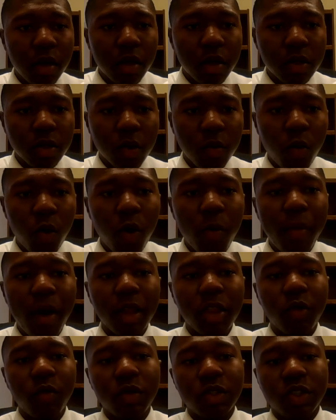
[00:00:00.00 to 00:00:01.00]
So more
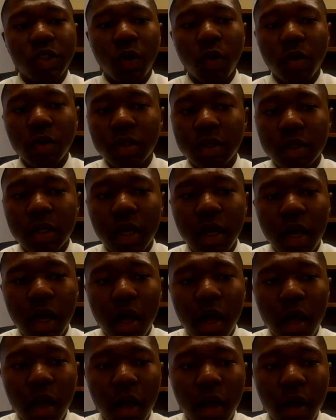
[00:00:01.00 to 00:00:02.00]
about the results.
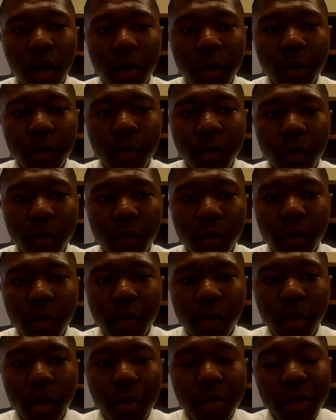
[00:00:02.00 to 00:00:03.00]
Uh,
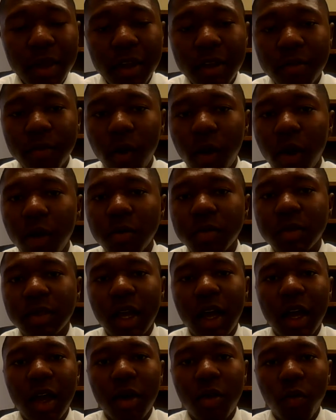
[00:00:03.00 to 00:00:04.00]
Mean follow-up
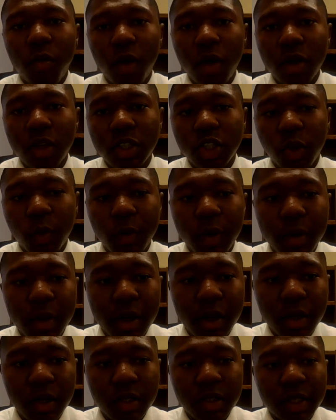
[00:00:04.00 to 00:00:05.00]
time was 3
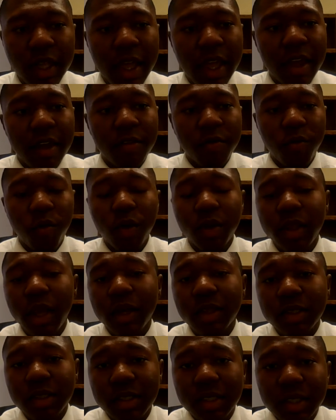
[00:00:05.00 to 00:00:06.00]
years and
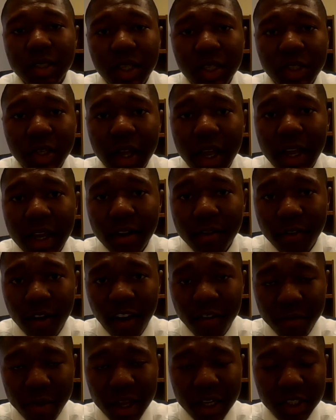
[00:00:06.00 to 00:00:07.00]

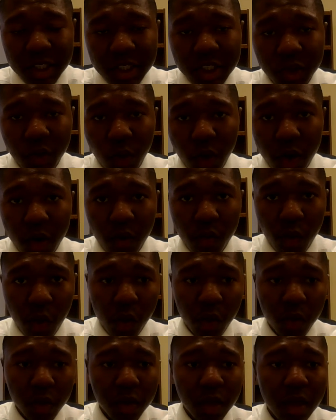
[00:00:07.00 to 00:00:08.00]
4,685 patients were
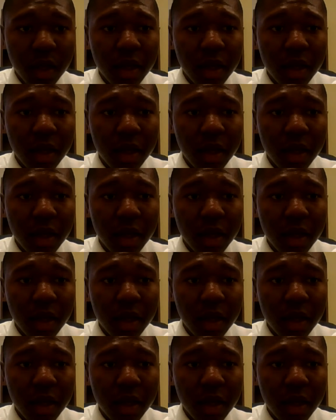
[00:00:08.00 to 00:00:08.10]
enrolled.